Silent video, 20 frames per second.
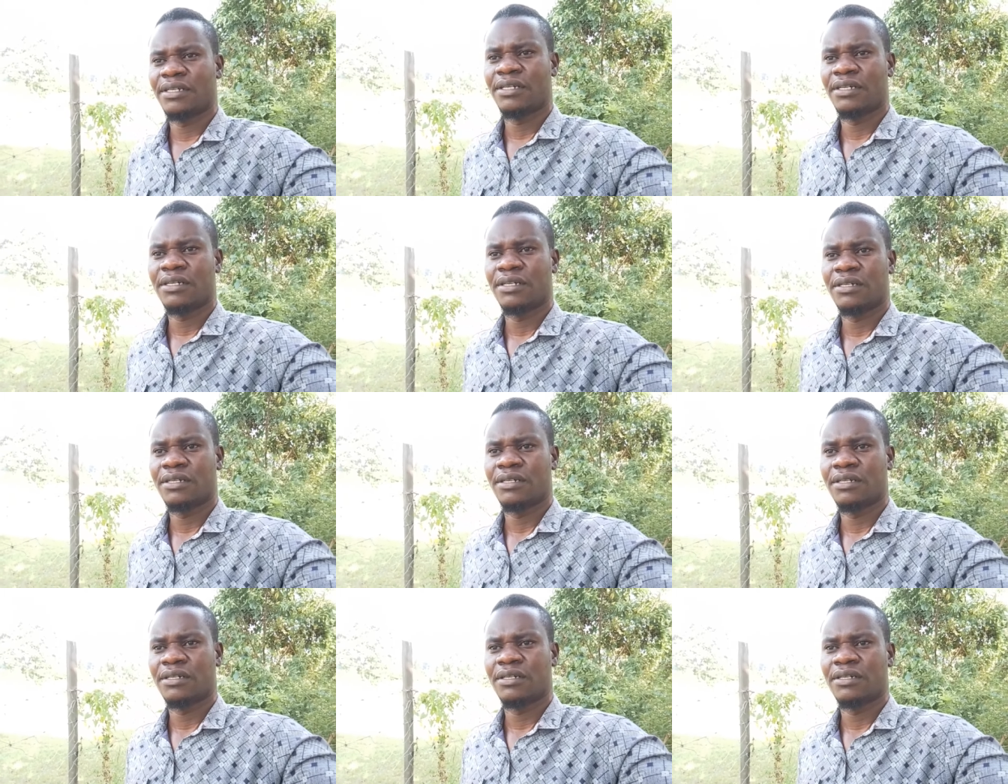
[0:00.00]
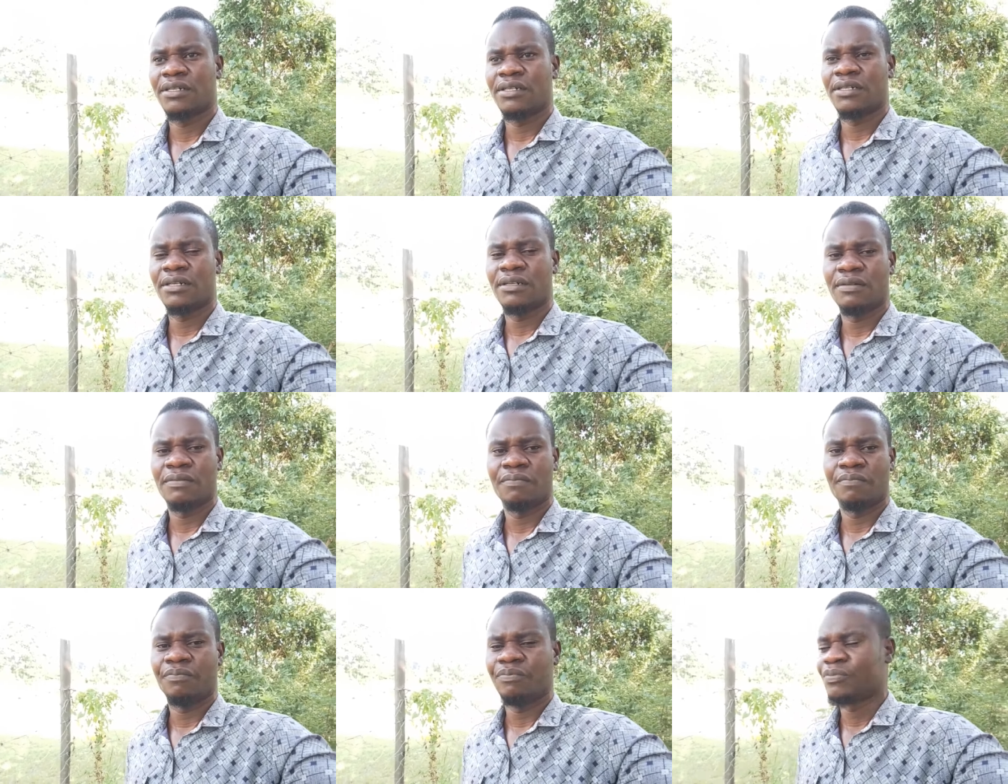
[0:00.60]
Huh?
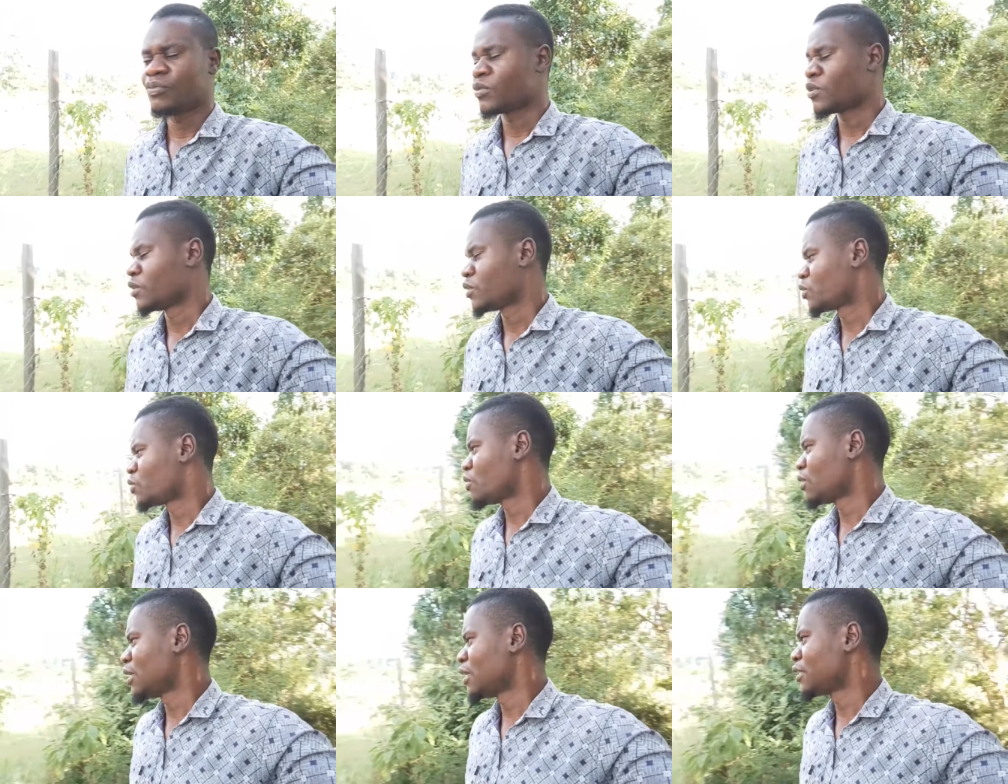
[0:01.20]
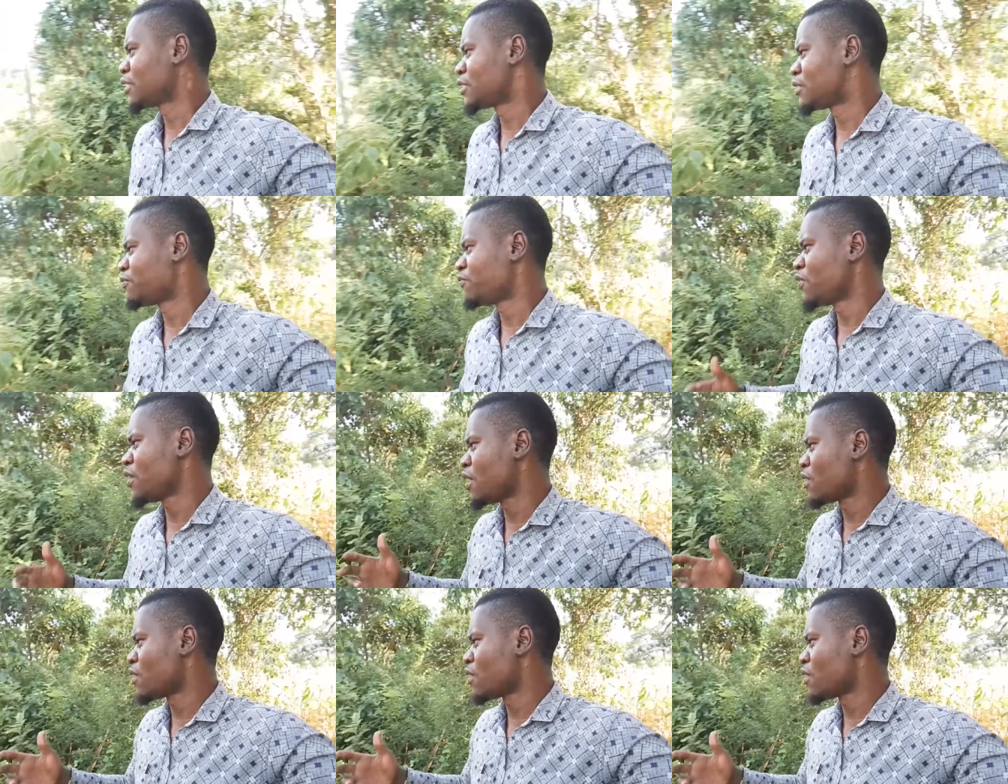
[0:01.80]
So let's fear God.